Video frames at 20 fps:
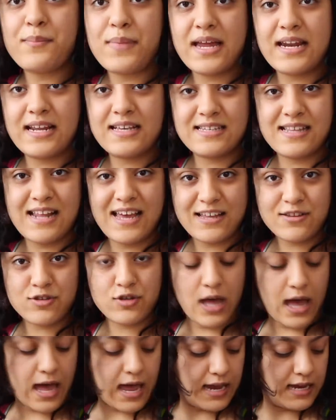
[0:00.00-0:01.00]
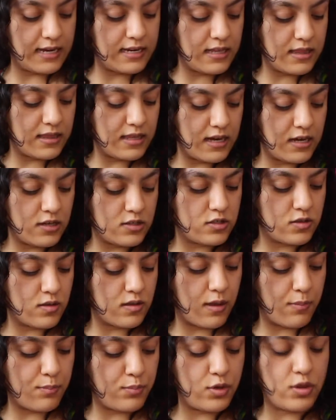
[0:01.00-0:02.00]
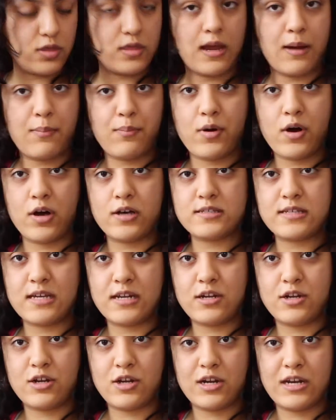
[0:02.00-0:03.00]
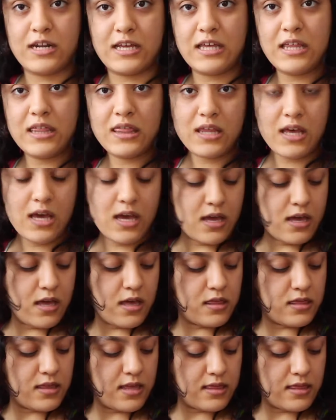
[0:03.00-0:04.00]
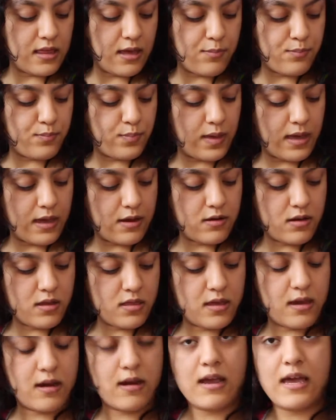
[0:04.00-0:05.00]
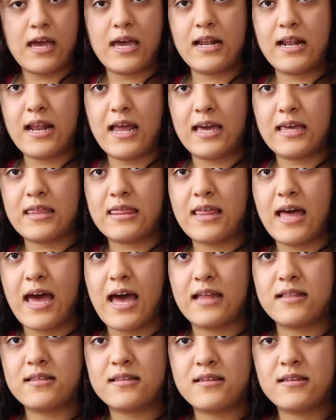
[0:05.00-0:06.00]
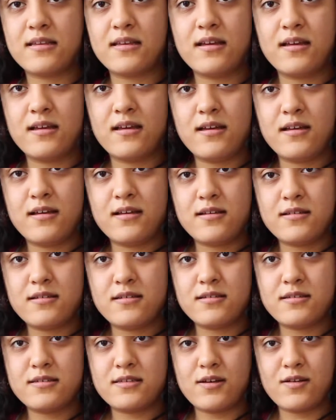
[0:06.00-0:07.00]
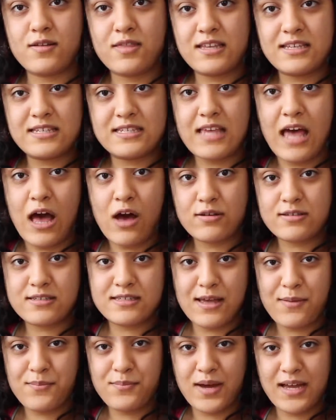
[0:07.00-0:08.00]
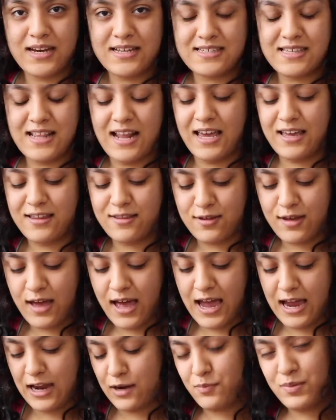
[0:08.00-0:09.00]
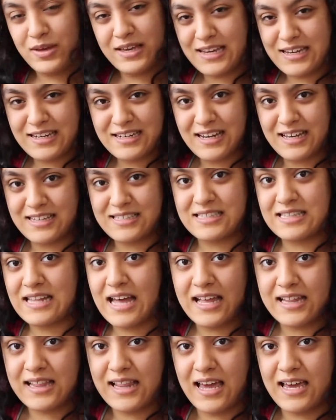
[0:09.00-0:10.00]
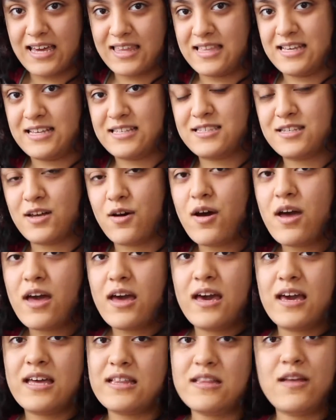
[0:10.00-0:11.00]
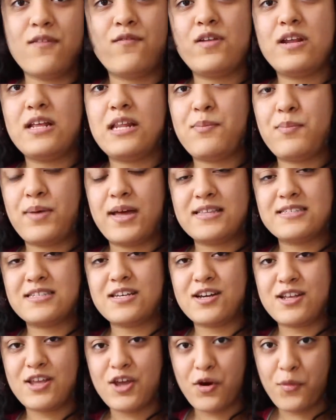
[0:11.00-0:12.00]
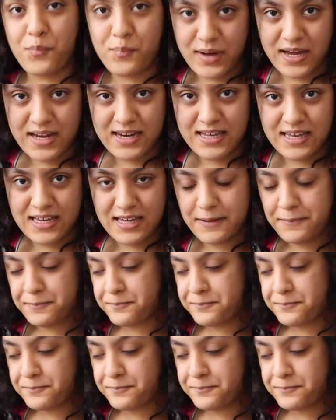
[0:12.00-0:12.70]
bunnies like to hide in there, so they put their paws underneath and then they bury their head like that. So this is how some bunnies like to hide. Pinky does not like this, so it definitely depends on your bunny.